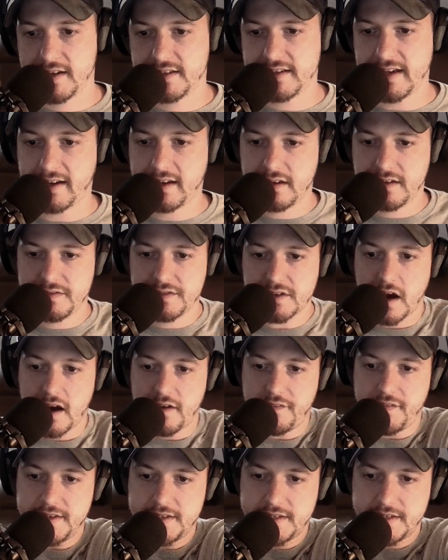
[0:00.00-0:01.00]
Executives
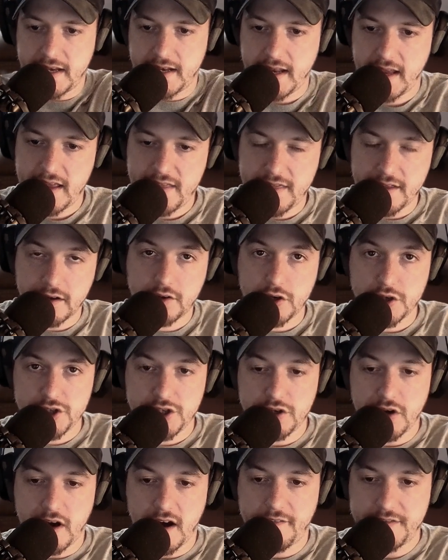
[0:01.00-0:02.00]
often sit in their
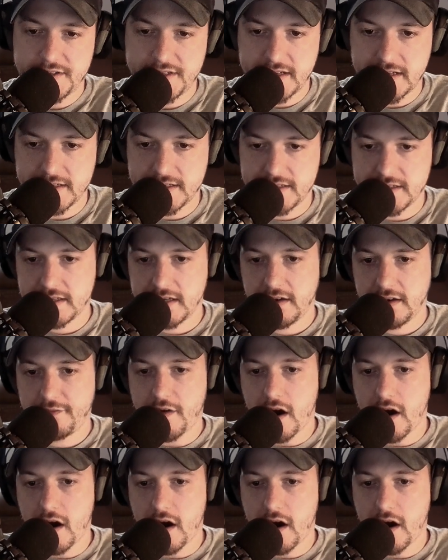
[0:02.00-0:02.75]
cushy offices,